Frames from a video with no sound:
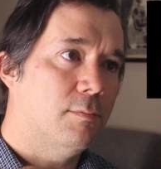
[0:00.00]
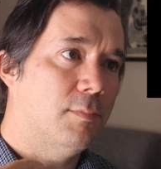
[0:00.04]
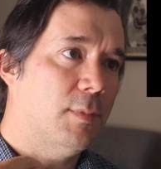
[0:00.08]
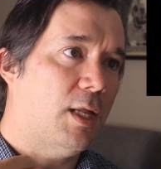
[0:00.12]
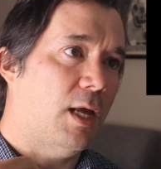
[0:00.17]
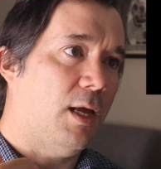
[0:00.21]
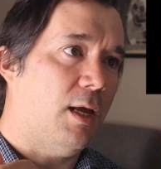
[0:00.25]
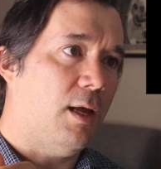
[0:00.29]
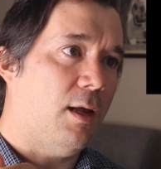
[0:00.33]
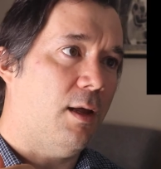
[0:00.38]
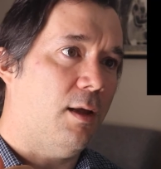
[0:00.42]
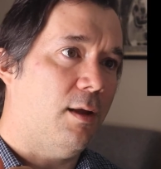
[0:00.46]

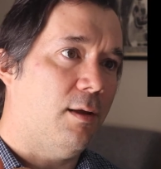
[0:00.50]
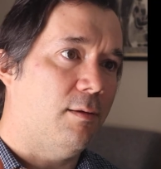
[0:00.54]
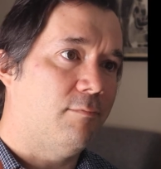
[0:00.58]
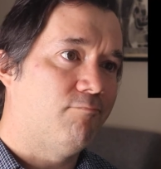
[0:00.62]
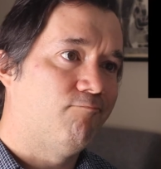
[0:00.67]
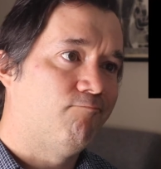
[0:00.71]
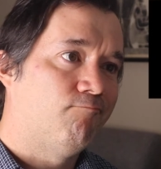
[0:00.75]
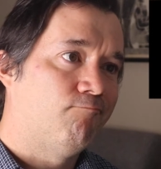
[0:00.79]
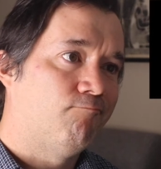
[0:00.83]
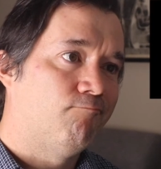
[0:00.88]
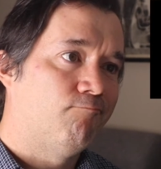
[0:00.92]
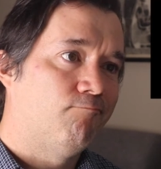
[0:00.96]
more
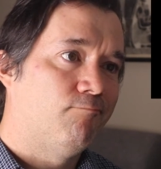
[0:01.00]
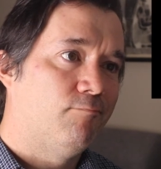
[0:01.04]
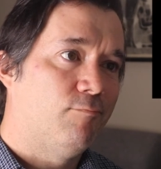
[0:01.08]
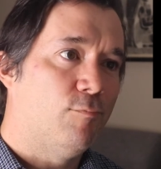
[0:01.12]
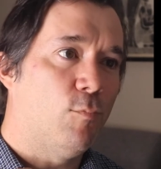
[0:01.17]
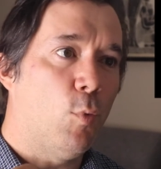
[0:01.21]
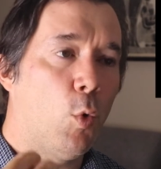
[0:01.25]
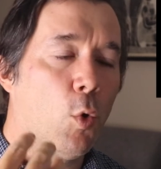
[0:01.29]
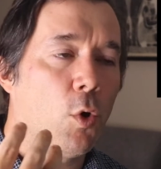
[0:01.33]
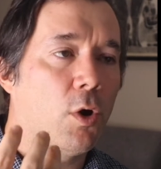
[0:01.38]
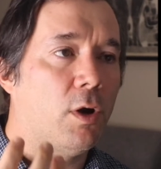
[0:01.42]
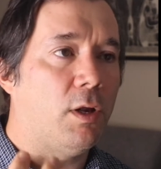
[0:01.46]

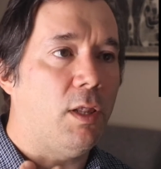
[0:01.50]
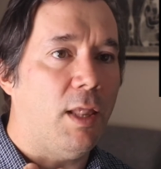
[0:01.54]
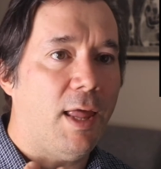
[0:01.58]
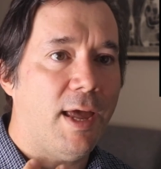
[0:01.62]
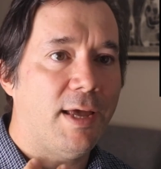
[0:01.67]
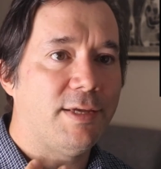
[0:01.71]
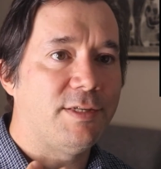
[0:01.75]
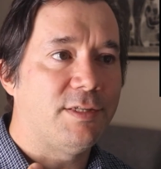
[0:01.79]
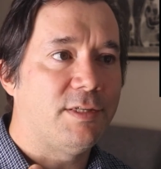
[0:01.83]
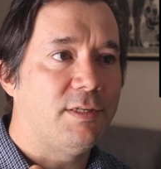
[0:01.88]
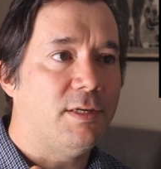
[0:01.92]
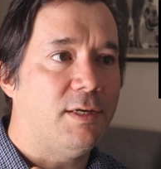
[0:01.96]
or
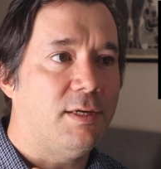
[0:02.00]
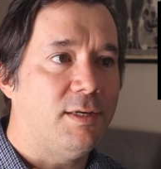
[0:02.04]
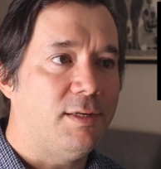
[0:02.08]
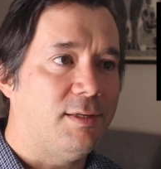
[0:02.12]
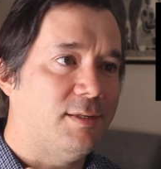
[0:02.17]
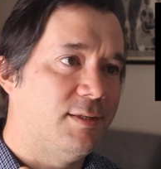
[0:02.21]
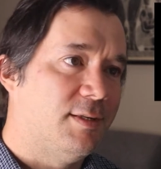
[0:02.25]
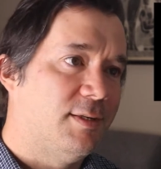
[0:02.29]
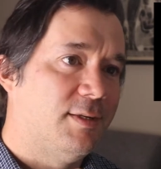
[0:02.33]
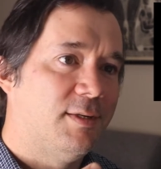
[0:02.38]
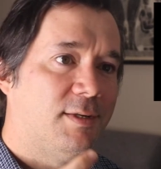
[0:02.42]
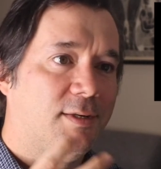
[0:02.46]

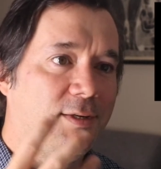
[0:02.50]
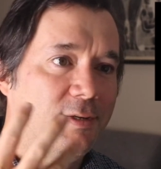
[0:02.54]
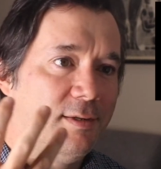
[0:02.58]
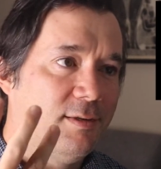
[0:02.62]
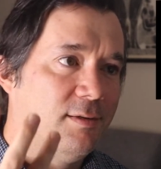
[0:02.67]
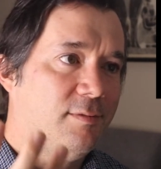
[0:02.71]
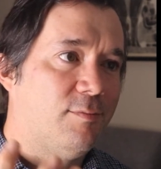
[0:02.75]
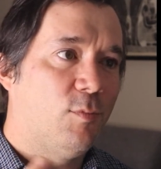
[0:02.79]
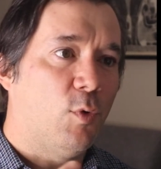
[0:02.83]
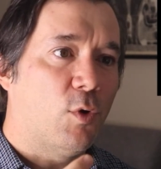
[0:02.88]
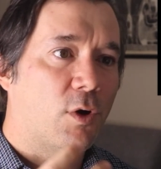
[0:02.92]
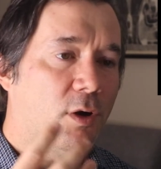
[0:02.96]

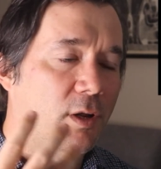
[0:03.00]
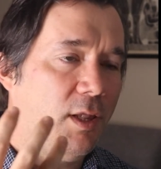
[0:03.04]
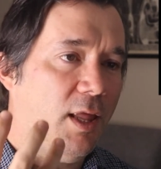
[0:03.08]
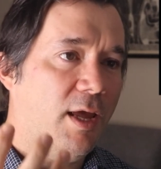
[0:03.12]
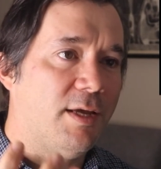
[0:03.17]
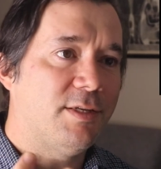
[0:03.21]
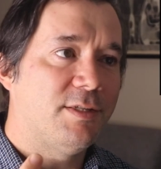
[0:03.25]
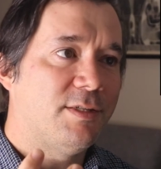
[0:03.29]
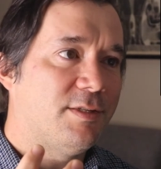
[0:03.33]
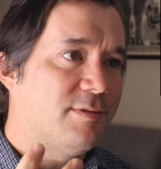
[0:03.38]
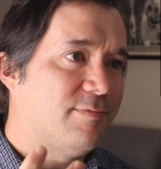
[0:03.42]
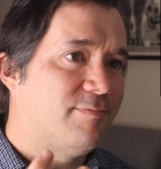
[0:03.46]

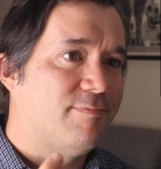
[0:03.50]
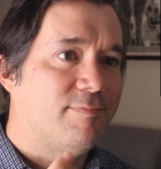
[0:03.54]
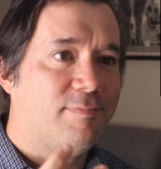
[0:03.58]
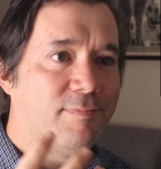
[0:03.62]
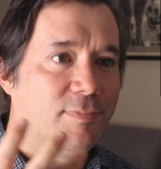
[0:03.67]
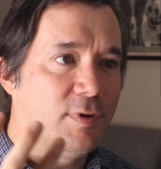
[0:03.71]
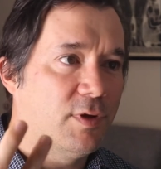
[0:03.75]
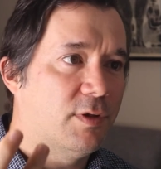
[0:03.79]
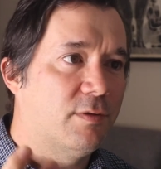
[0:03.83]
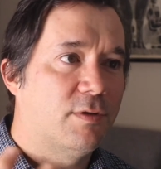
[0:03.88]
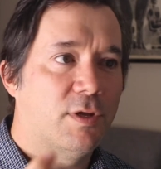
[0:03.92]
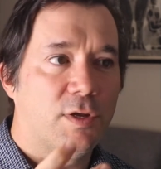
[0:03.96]
less
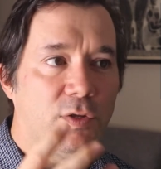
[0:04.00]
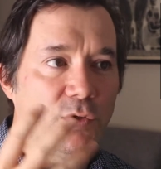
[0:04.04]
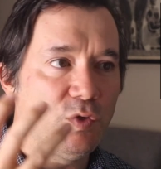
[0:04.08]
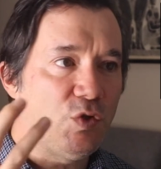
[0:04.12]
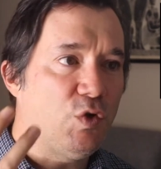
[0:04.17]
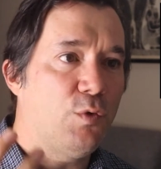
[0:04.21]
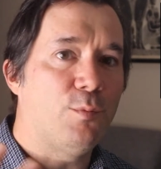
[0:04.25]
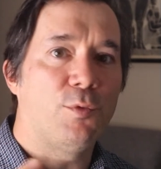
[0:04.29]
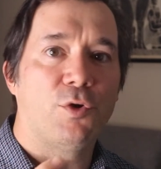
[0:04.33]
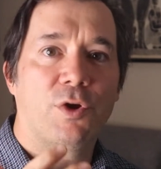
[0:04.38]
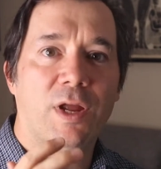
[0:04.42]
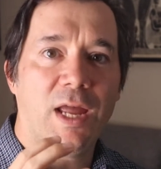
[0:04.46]

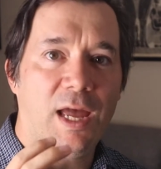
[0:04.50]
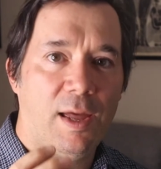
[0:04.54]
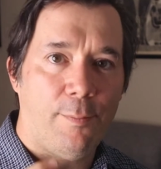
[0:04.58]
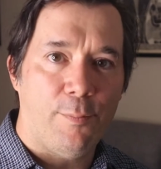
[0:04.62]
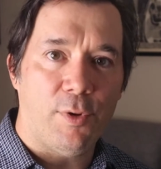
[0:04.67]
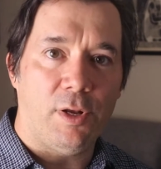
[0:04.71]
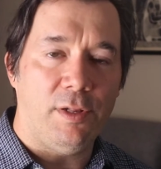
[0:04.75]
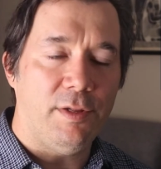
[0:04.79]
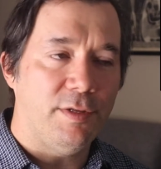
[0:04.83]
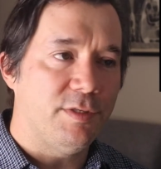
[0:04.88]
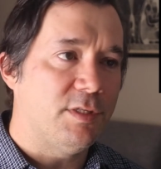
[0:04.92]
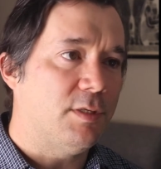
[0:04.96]
consumer
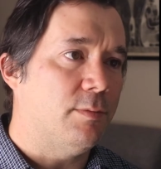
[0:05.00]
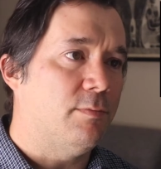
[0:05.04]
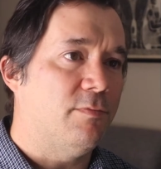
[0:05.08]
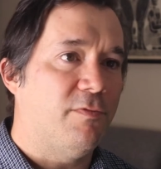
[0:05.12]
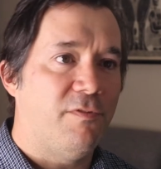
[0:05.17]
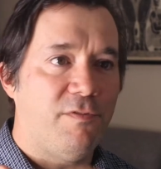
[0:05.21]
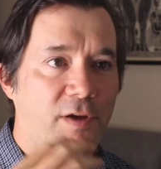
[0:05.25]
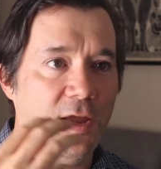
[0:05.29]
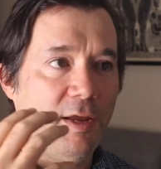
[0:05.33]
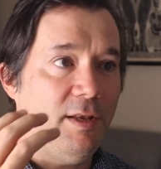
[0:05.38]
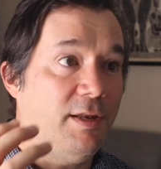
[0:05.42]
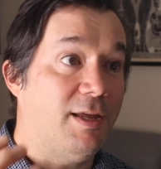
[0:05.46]
capitalism
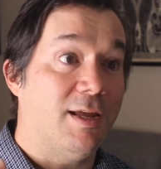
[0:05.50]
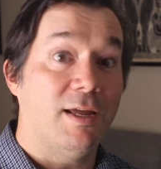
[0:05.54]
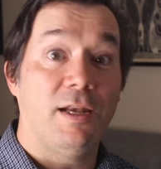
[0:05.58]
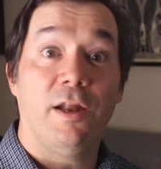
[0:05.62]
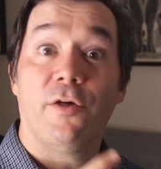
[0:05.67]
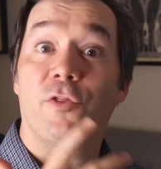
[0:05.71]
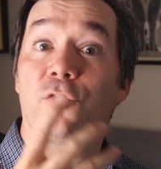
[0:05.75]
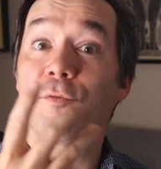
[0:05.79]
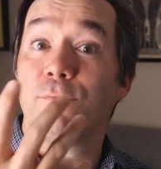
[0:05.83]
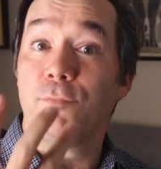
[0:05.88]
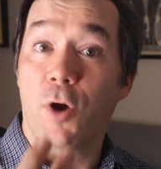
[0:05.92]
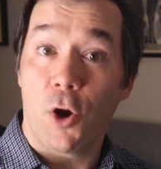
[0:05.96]
finding
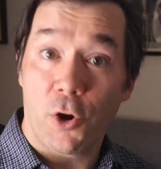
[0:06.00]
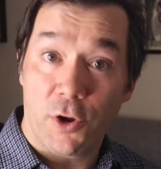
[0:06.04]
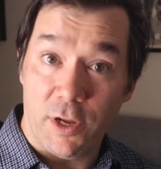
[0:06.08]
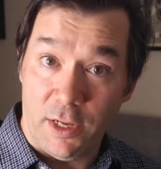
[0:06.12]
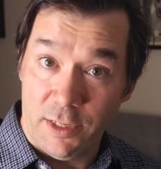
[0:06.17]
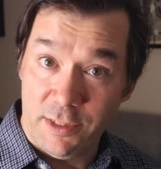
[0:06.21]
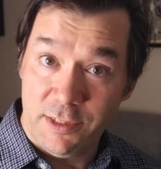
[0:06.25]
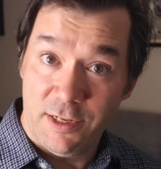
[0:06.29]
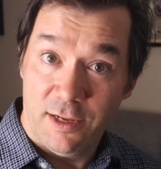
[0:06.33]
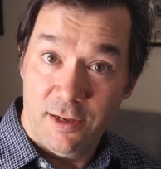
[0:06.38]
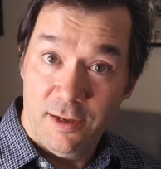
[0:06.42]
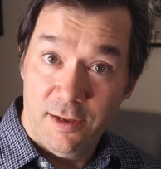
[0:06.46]
another
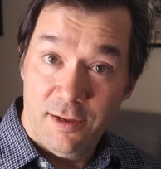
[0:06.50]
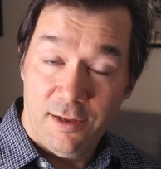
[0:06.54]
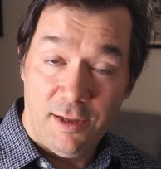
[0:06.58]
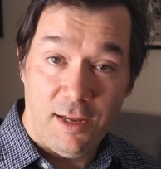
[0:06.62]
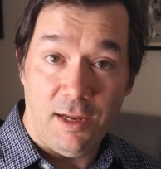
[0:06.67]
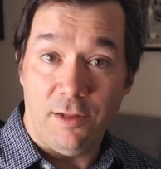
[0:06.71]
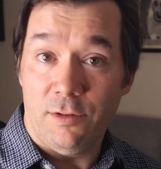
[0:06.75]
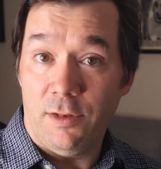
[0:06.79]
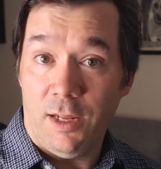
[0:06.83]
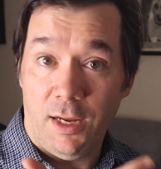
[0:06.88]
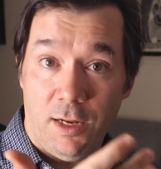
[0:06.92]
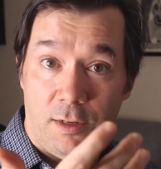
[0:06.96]
market
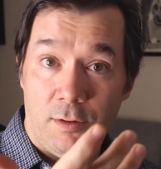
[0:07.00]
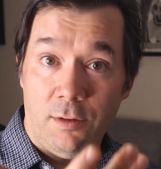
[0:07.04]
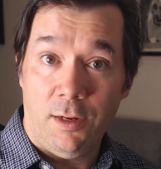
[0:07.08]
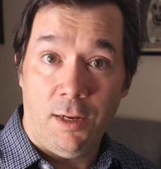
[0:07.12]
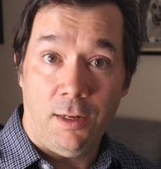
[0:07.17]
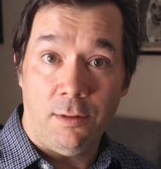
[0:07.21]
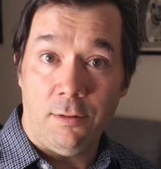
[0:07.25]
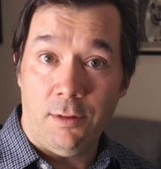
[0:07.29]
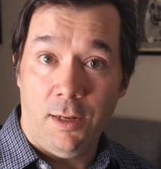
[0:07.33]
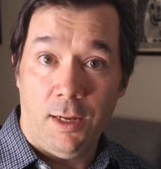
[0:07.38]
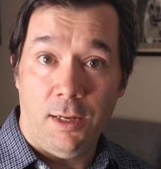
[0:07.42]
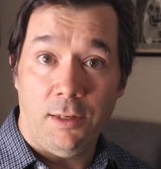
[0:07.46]

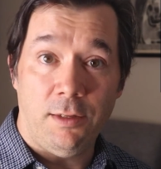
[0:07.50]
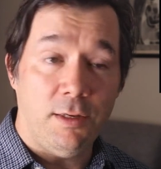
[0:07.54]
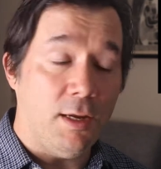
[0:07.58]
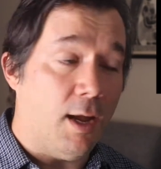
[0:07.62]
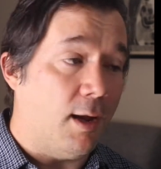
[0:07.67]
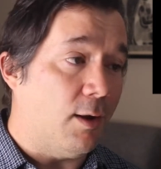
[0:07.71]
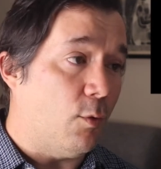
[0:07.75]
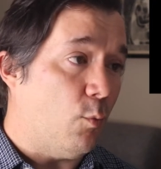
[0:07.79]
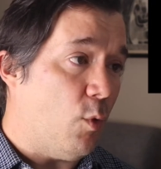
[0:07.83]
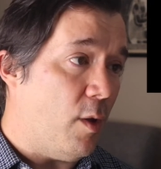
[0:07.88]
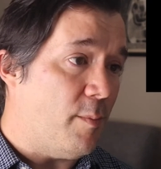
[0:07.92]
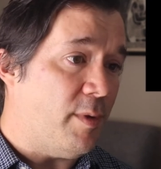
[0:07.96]
in
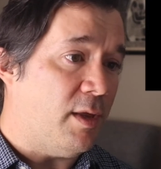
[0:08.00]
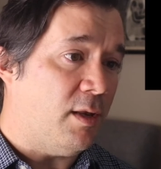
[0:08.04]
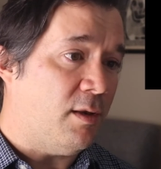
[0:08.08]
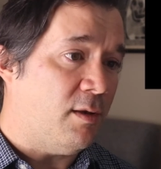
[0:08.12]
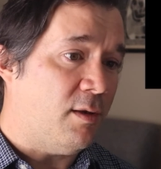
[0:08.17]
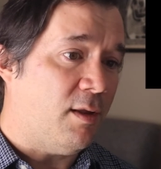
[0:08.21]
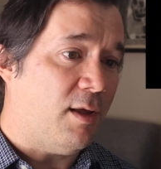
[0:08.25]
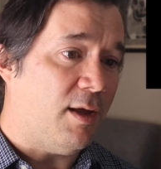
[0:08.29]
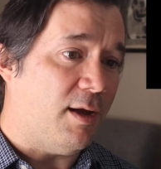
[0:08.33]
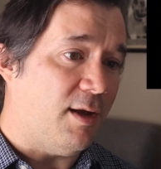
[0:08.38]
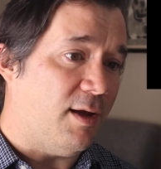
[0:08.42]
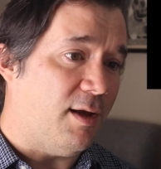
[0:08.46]
young
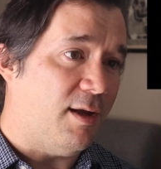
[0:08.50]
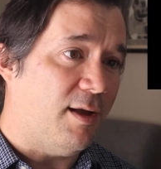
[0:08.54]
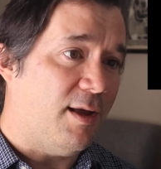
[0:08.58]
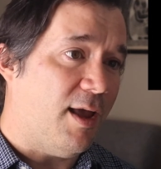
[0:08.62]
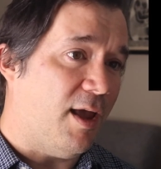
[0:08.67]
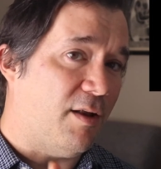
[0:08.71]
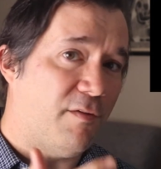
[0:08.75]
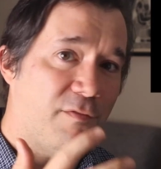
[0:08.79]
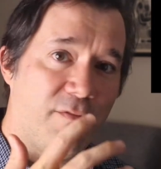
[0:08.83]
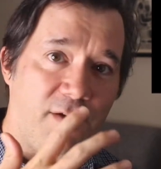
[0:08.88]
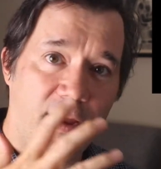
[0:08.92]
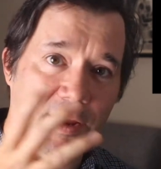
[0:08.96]
women,
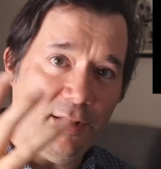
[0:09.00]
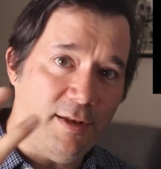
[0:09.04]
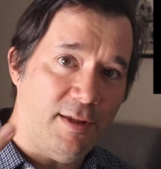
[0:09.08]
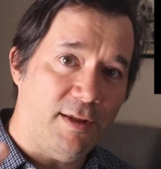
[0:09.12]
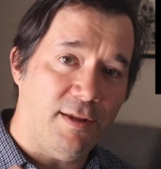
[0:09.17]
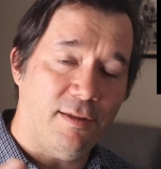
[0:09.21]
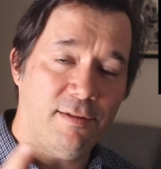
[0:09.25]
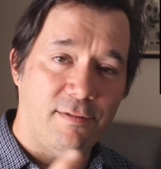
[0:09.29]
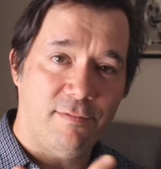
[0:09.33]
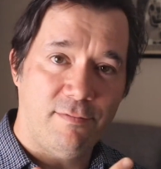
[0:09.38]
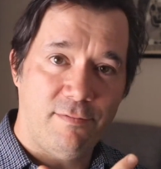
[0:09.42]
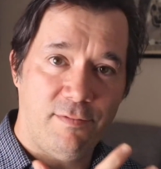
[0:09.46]
and
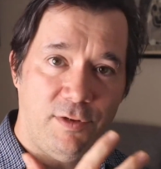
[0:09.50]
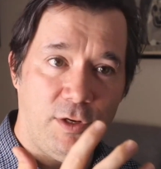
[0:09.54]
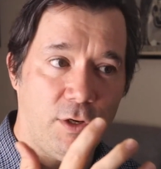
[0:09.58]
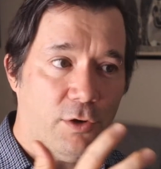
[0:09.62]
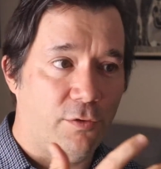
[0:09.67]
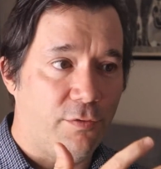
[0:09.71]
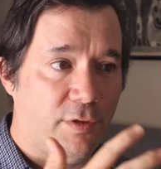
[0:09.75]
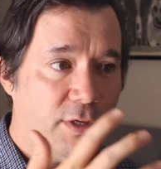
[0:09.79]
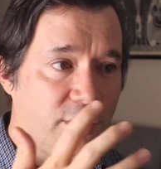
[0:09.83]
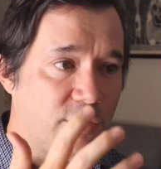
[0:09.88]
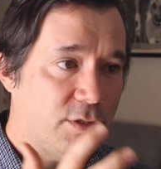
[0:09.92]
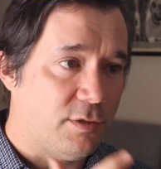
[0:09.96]
finding
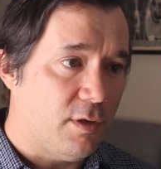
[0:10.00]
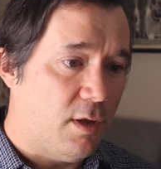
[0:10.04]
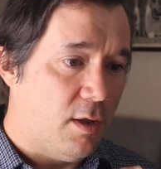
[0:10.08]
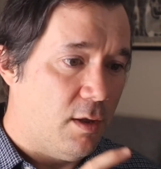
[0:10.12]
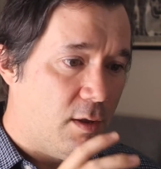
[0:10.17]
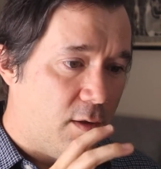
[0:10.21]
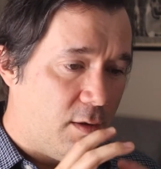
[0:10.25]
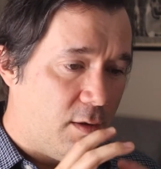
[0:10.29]
these